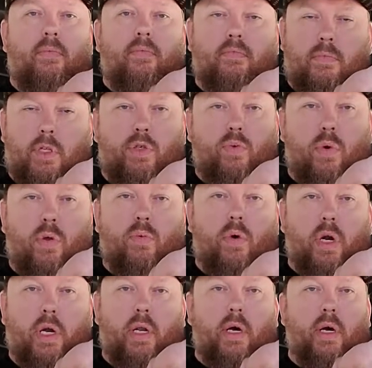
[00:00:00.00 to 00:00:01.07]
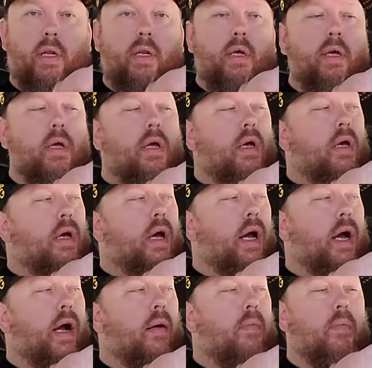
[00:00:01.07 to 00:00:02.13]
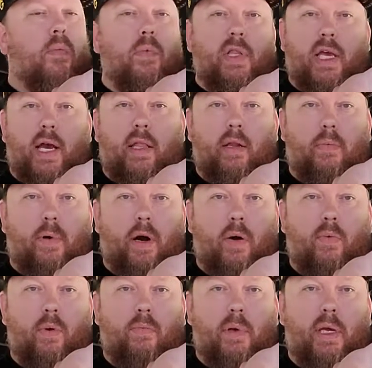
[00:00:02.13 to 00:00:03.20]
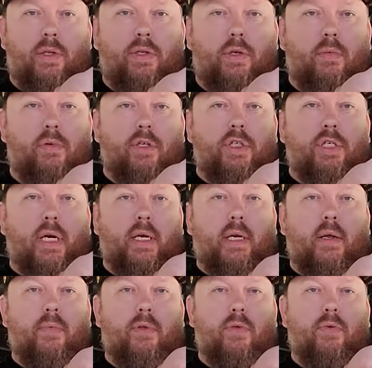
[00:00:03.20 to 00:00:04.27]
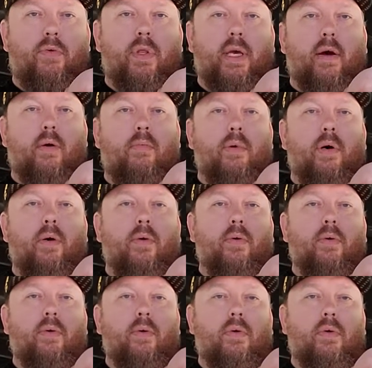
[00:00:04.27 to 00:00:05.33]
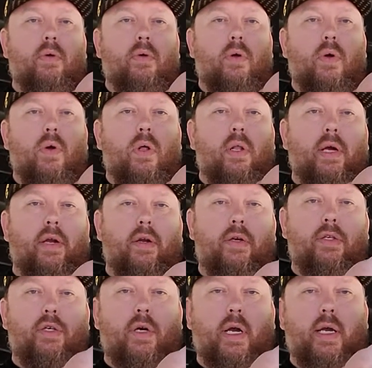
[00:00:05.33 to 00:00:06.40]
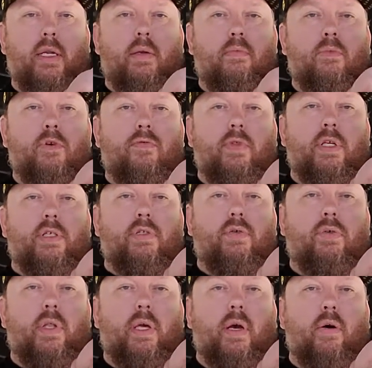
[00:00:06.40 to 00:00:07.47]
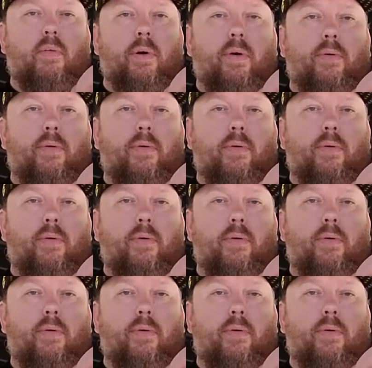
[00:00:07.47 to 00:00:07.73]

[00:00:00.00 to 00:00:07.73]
It's worth working on. The other part would be to project up through the elbow, like you're trying to move this through the elbow.